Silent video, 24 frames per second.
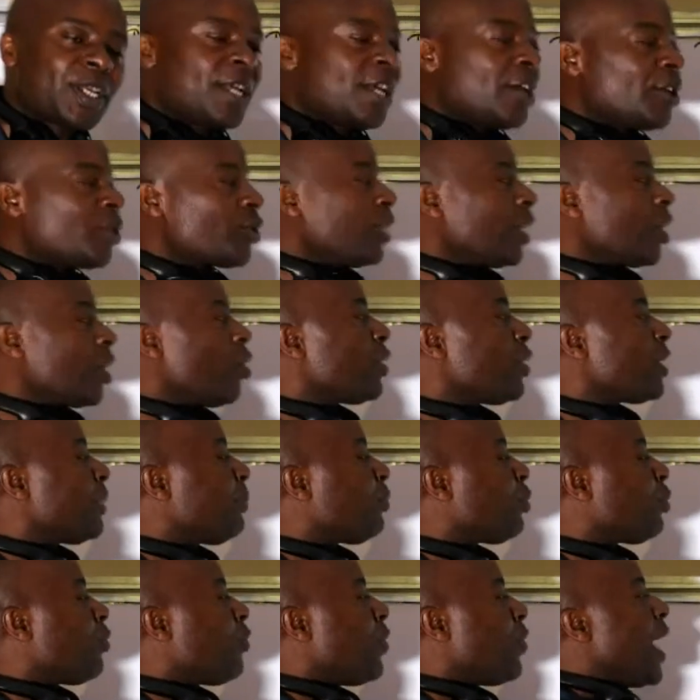So the concept
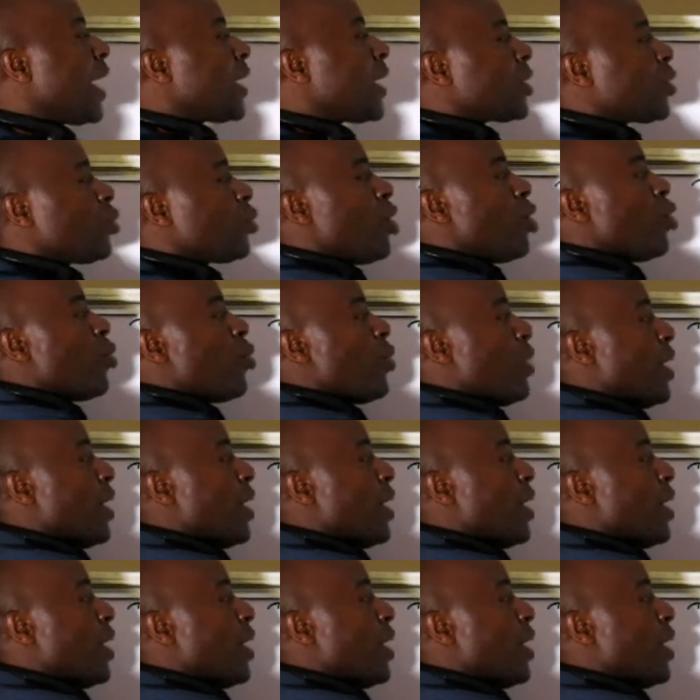of NUX, what do we